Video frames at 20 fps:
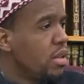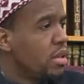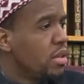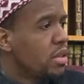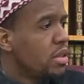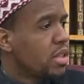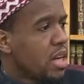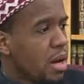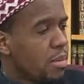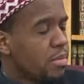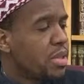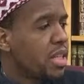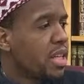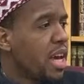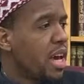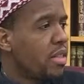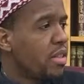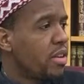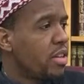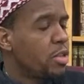to come
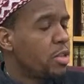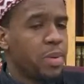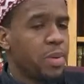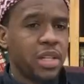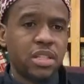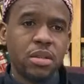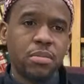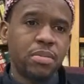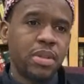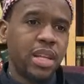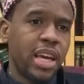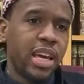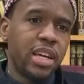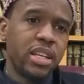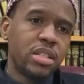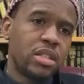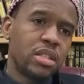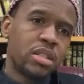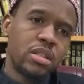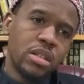together, spend some
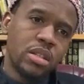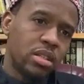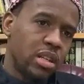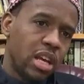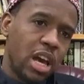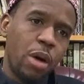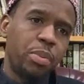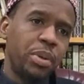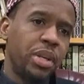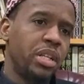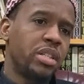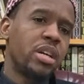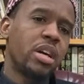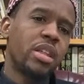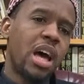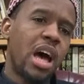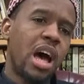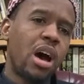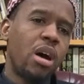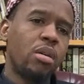days helping each other
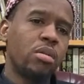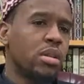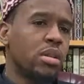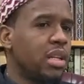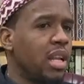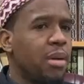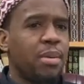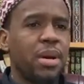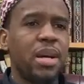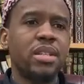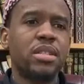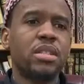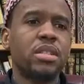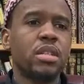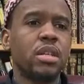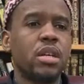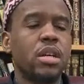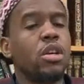out. Labas.